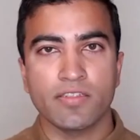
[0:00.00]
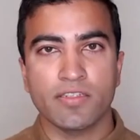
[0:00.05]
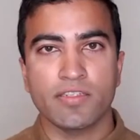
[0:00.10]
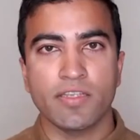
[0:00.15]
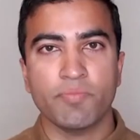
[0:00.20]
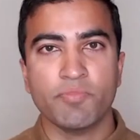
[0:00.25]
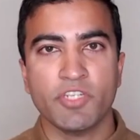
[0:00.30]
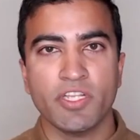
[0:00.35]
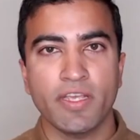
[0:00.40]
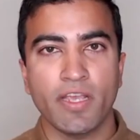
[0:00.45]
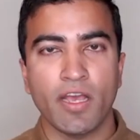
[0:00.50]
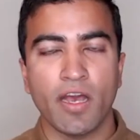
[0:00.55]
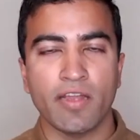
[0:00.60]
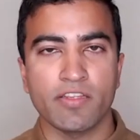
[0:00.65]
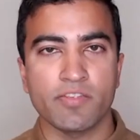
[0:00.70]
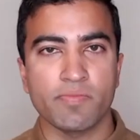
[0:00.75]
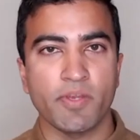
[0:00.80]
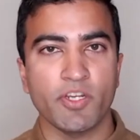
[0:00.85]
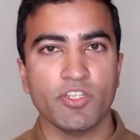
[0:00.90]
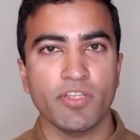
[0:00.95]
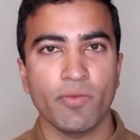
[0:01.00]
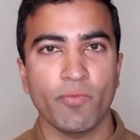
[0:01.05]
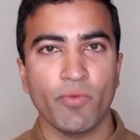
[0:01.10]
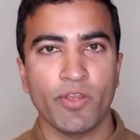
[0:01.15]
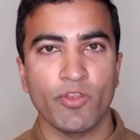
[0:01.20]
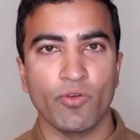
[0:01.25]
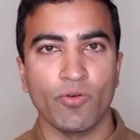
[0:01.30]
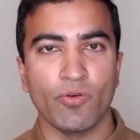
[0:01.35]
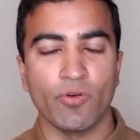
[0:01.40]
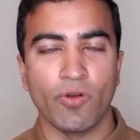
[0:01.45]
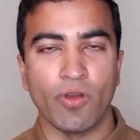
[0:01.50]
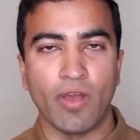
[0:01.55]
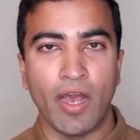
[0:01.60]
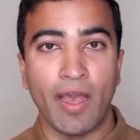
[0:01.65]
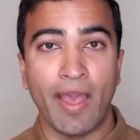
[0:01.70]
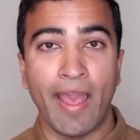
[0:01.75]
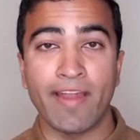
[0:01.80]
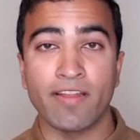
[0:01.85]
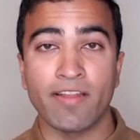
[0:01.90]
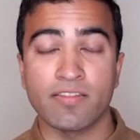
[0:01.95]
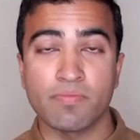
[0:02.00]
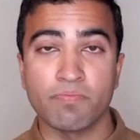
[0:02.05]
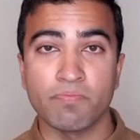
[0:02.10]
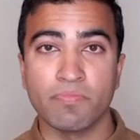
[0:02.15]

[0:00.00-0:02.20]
exceptionally hard, especially when you're at